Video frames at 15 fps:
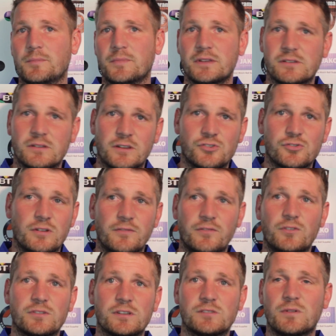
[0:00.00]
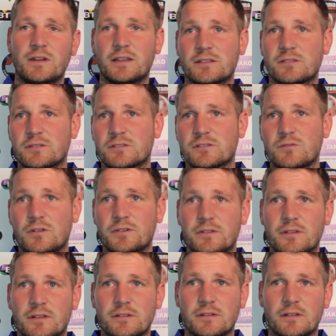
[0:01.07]
he's going to try and force his way into a squad
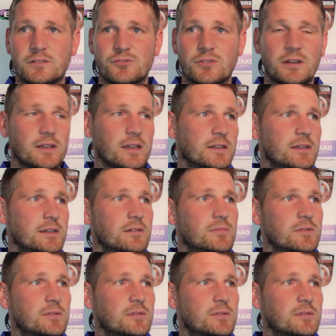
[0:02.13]
and try and get a deal.